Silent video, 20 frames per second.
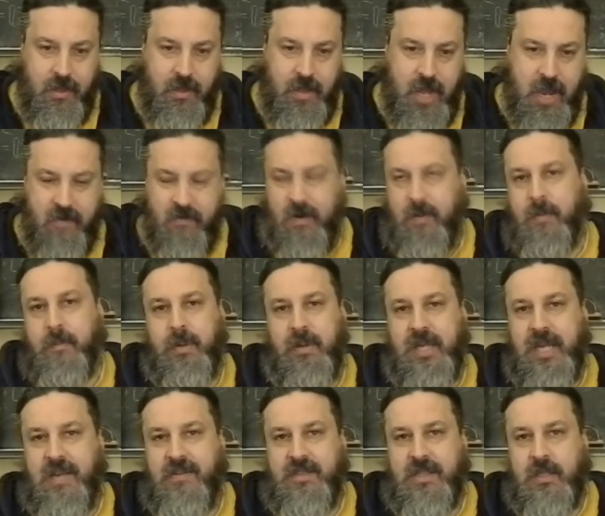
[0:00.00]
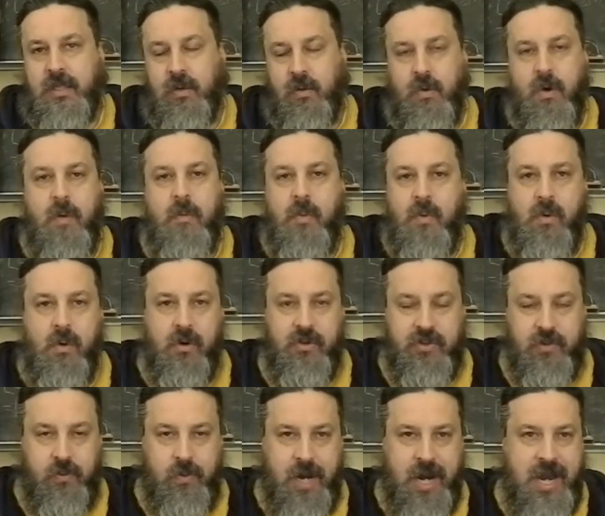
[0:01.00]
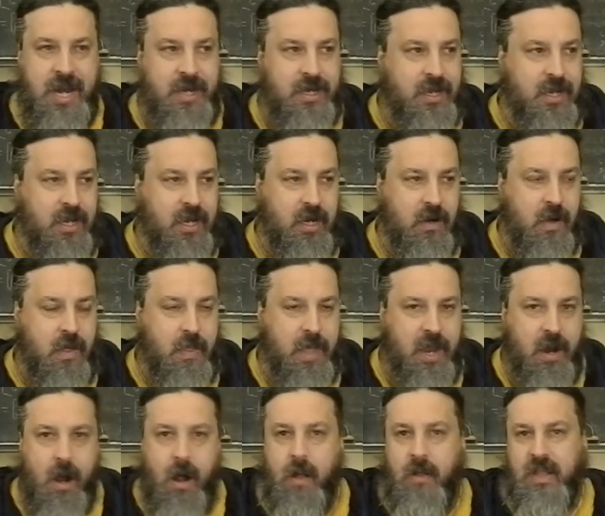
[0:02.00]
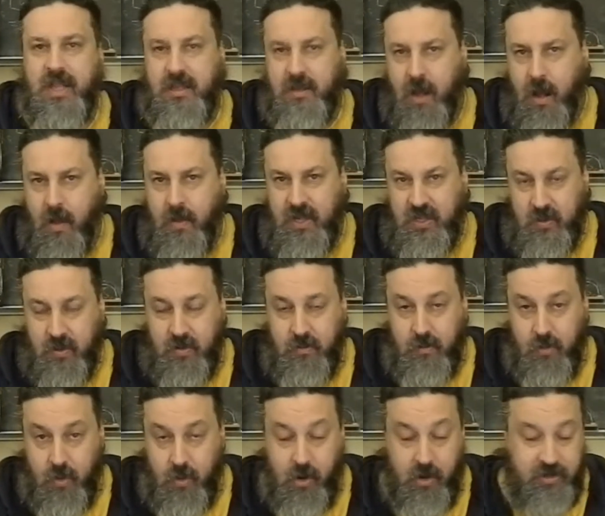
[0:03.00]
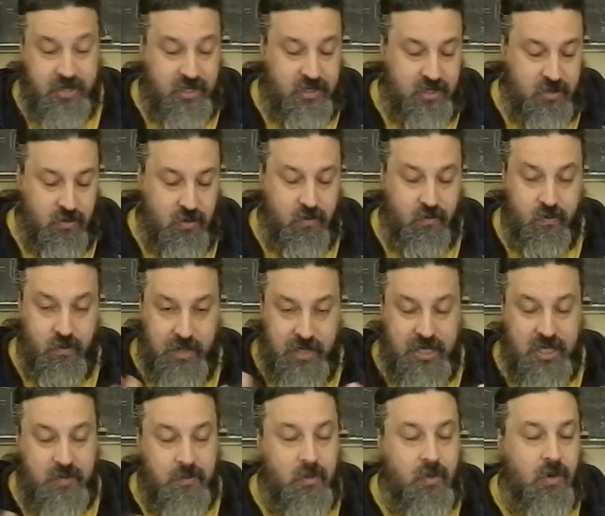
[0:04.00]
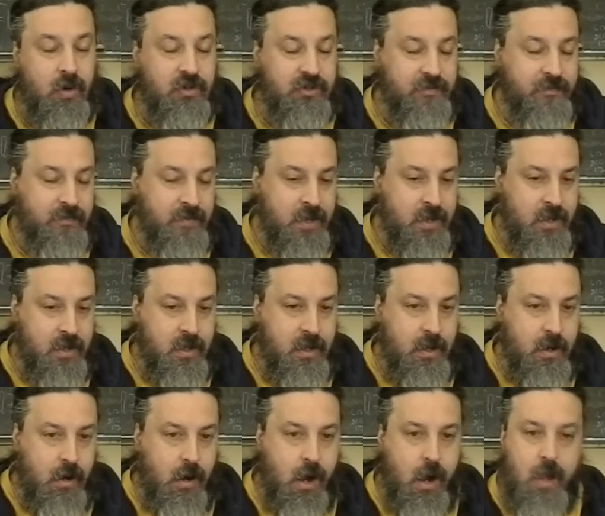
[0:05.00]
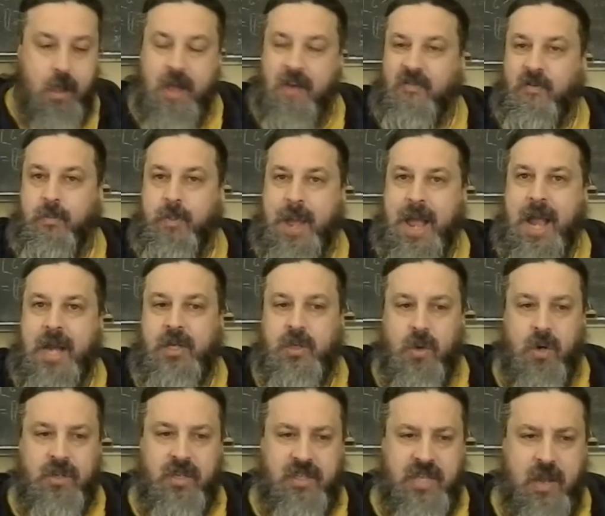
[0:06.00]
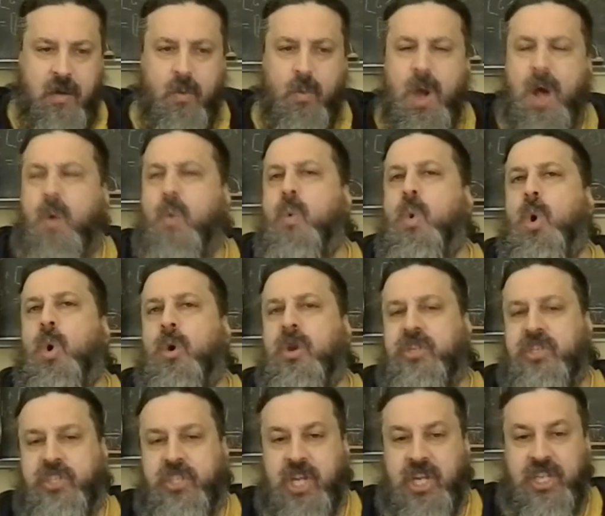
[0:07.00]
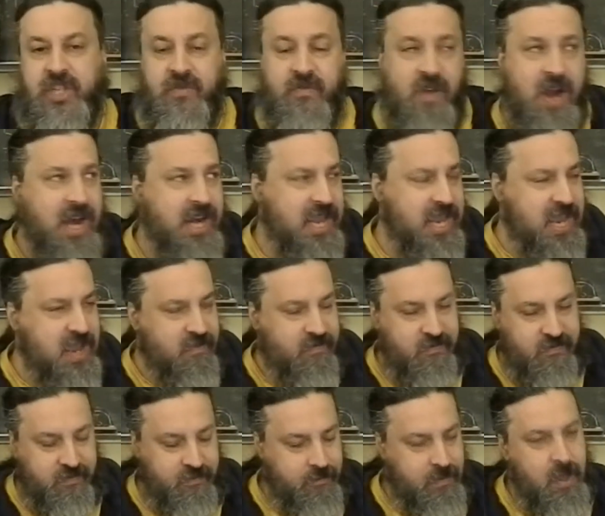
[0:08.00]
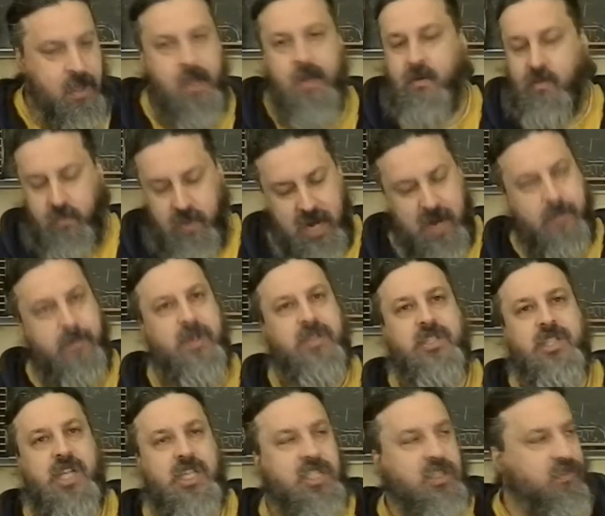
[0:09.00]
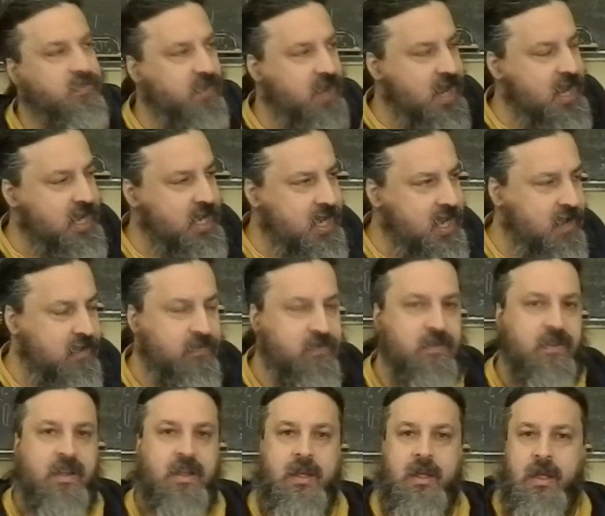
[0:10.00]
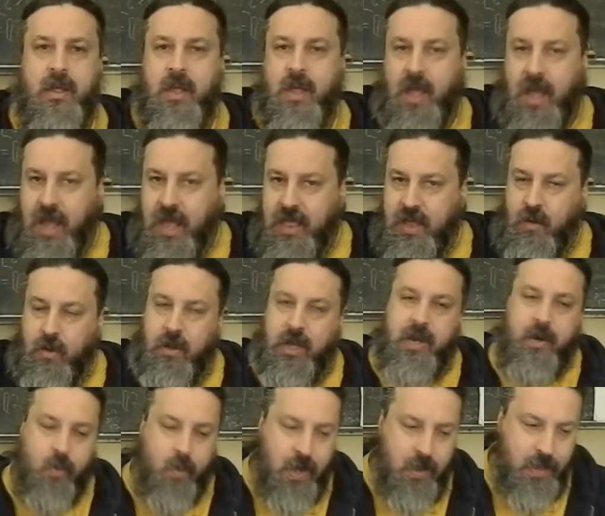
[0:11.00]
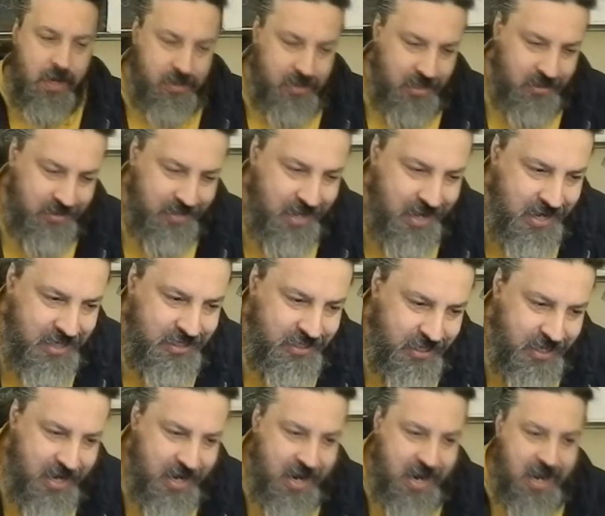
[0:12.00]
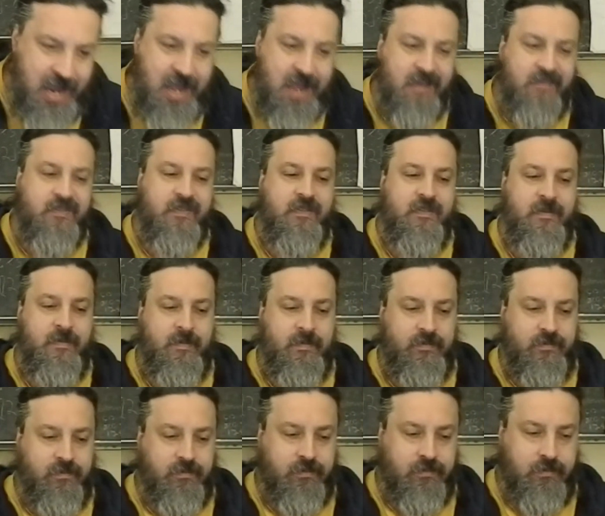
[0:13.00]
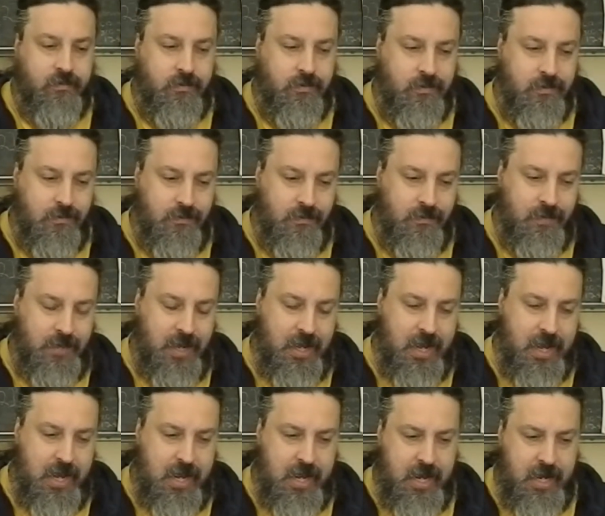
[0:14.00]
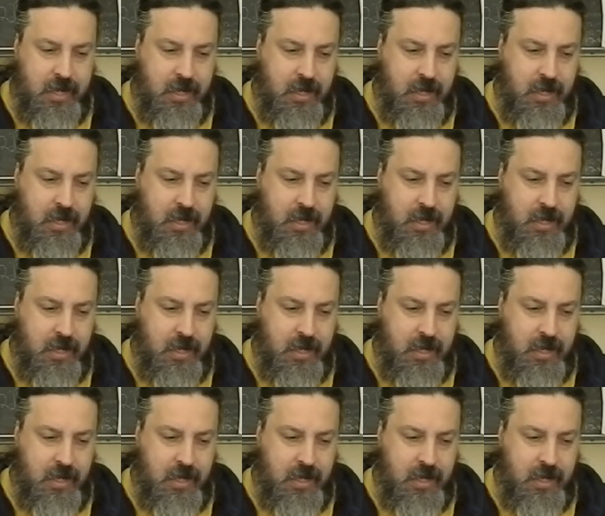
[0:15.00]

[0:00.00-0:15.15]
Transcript: everyone believes that their own morals are right, and they all these morals, these sort of religious morals, all have back doors that say, well, war is justified if, rape is justified if. And the only one that doesn't actually have a